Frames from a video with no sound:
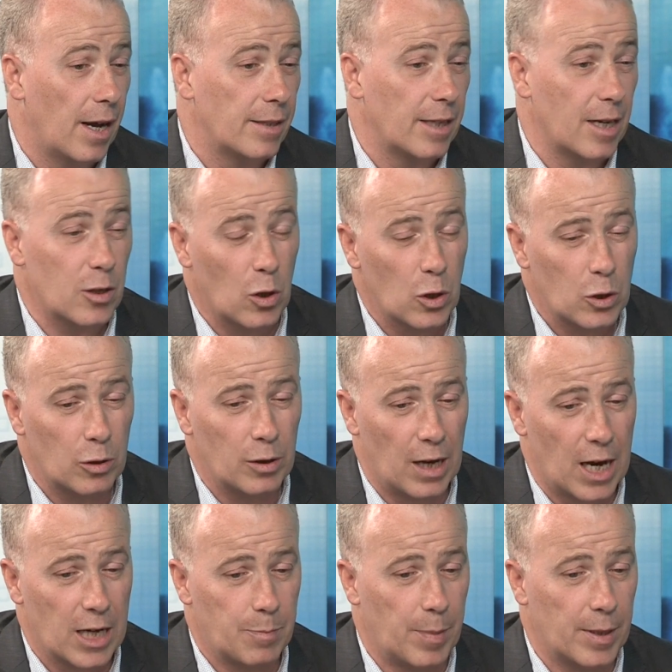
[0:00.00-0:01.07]
There is also the
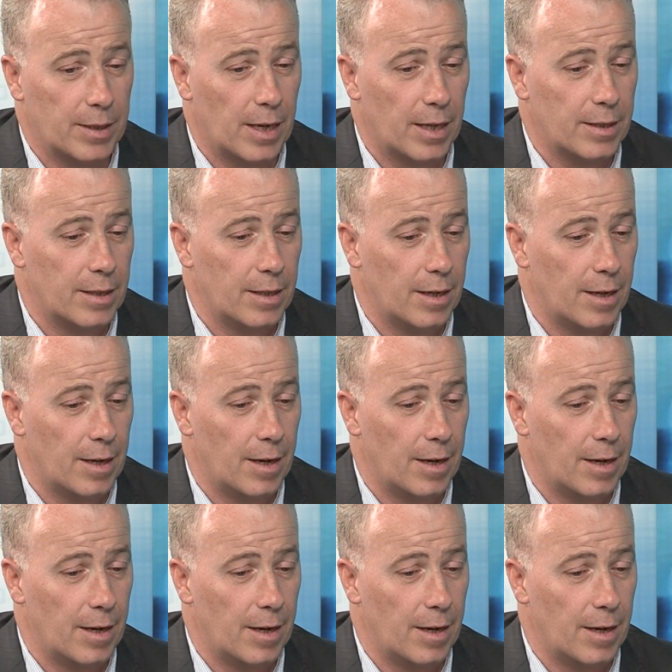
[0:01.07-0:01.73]
aspect that